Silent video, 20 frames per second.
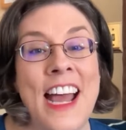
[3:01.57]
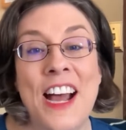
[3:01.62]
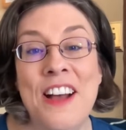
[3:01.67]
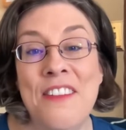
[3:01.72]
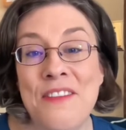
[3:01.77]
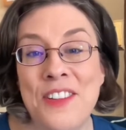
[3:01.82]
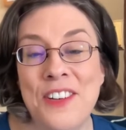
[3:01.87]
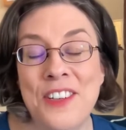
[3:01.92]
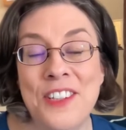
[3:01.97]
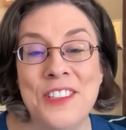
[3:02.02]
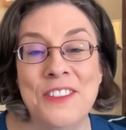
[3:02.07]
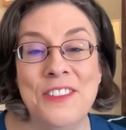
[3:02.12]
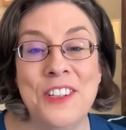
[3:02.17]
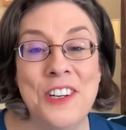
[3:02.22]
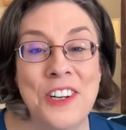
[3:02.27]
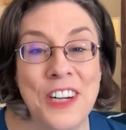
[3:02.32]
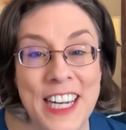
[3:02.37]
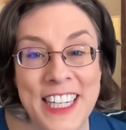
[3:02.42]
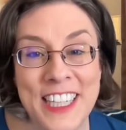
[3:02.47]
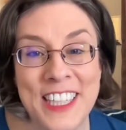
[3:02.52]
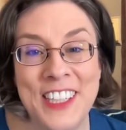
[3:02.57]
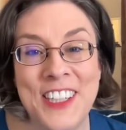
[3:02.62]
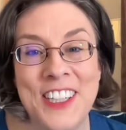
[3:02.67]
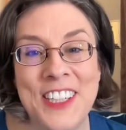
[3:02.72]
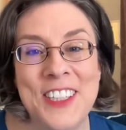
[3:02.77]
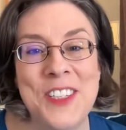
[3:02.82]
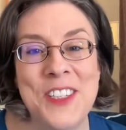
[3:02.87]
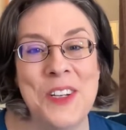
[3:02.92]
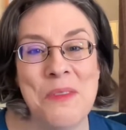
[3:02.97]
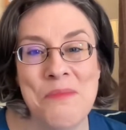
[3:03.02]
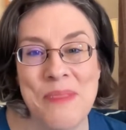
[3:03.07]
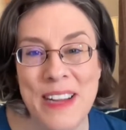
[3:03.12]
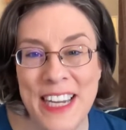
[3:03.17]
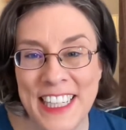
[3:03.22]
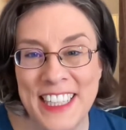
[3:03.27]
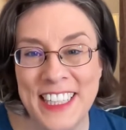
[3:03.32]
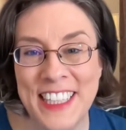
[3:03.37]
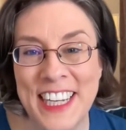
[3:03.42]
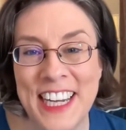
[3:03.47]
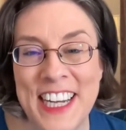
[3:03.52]
have their own credit cards or bank
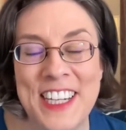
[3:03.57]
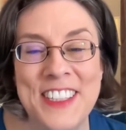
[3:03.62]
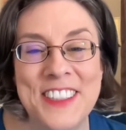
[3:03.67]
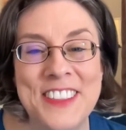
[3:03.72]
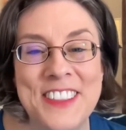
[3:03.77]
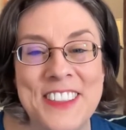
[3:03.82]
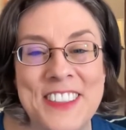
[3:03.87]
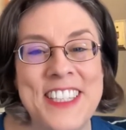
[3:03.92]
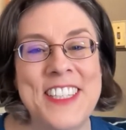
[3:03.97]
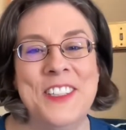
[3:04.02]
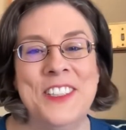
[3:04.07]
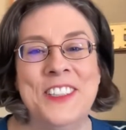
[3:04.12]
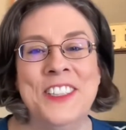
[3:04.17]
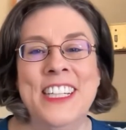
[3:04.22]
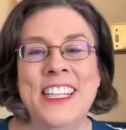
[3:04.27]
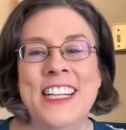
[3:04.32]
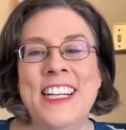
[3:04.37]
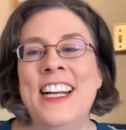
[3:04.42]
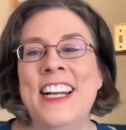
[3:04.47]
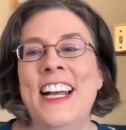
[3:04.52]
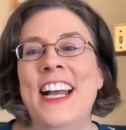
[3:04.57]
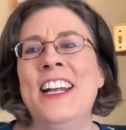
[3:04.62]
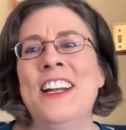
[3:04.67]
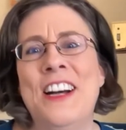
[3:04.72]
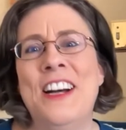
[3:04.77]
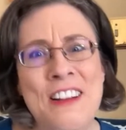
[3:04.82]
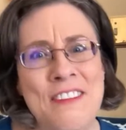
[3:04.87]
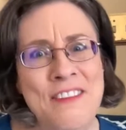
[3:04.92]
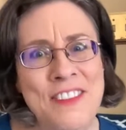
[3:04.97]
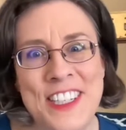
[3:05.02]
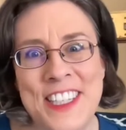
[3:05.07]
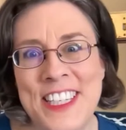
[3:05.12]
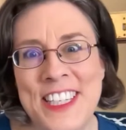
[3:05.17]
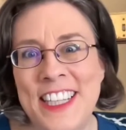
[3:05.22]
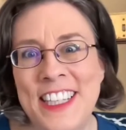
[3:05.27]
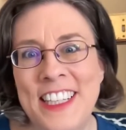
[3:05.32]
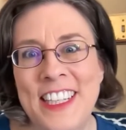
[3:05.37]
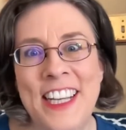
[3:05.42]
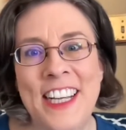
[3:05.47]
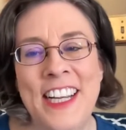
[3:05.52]
accounts. So, and
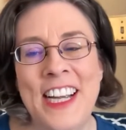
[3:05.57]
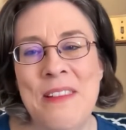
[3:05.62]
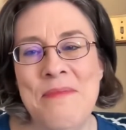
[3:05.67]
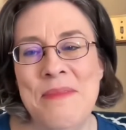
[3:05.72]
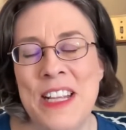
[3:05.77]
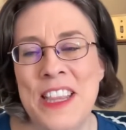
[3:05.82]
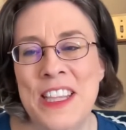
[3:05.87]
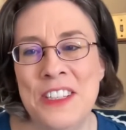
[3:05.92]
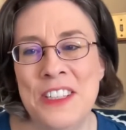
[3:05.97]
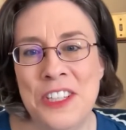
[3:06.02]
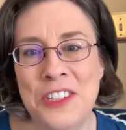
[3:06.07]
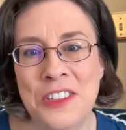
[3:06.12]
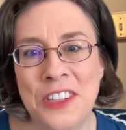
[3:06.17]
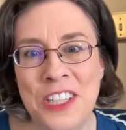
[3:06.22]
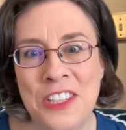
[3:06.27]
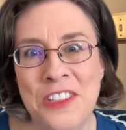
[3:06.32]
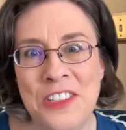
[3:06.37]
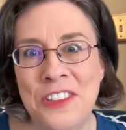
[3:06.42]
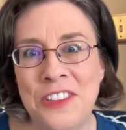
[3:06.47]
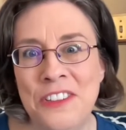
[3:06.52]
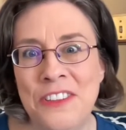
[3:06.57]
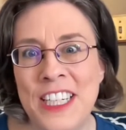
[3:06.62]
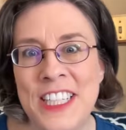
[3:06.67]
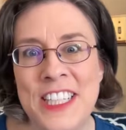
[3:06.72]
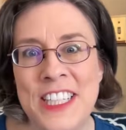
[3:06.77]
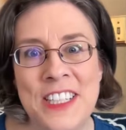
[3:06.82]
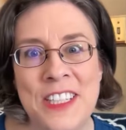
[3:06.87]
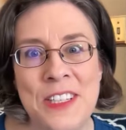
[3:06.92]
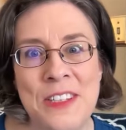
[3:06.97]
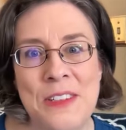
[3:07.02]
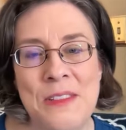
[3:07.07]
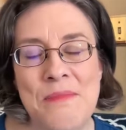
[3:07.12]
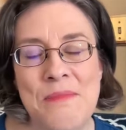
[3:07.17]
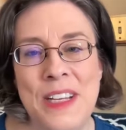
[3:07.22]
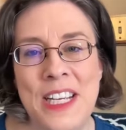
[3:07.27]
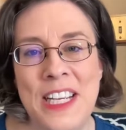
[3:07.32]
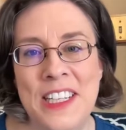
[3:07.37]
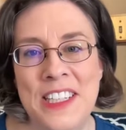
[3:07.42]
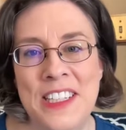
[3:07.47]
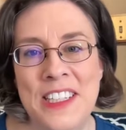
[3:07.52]
obviously, I mean, the structural racism
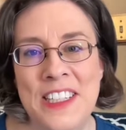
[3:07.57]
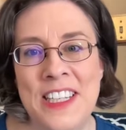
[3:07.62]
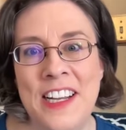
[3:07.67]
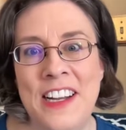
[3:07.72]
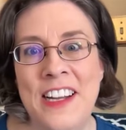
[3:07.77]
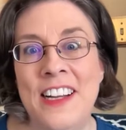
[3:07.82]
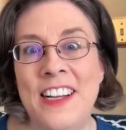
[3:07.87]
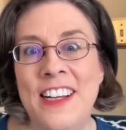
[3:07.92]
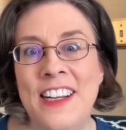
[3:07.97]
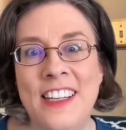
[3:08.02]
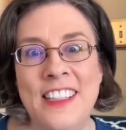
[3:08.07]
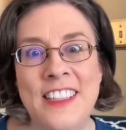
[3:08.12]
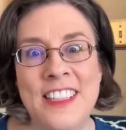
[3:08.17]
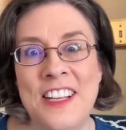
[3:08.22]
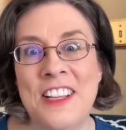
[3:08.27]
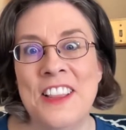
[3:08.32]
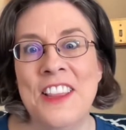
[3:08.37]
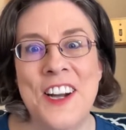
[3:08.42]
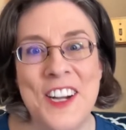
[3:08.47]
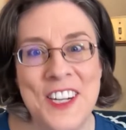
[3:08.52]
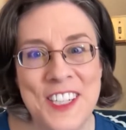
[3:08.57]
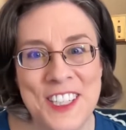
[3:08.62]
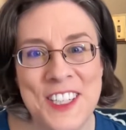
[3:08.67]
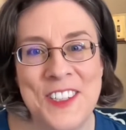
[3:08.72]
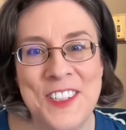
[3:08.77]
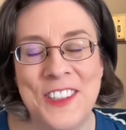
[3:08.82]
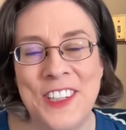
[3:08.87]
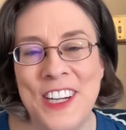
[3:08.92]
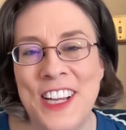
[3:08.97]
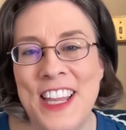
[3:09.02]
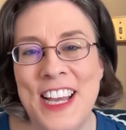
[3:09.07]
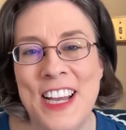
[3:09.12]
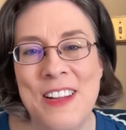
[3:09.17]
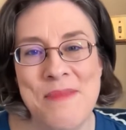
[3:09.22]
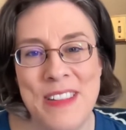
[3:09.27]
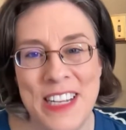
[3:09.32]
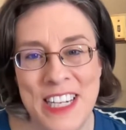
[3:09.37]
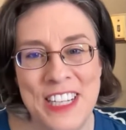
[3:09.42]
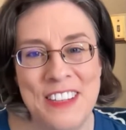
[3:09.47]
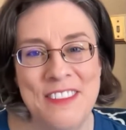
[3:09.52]
is uh, it's a long story that
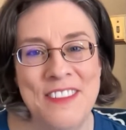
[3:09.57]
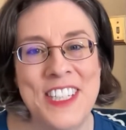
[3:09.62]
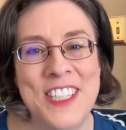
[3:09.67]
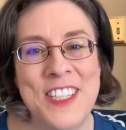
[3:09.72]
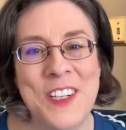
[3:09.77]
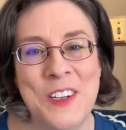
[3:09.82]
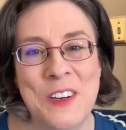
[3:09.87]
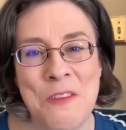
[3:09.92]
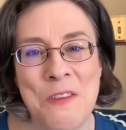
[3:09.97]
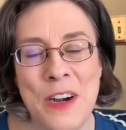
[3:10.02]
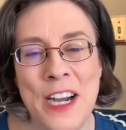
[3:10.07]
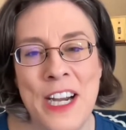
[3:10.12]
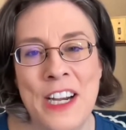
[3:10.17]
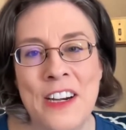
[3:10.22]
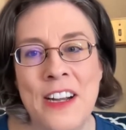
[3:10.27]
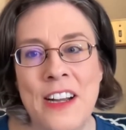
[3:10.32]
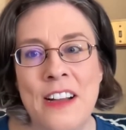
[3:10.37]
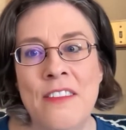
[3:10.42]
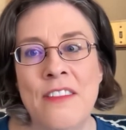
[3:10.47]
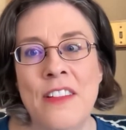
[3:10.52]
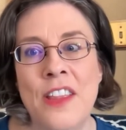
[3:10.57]
many of us are aware of.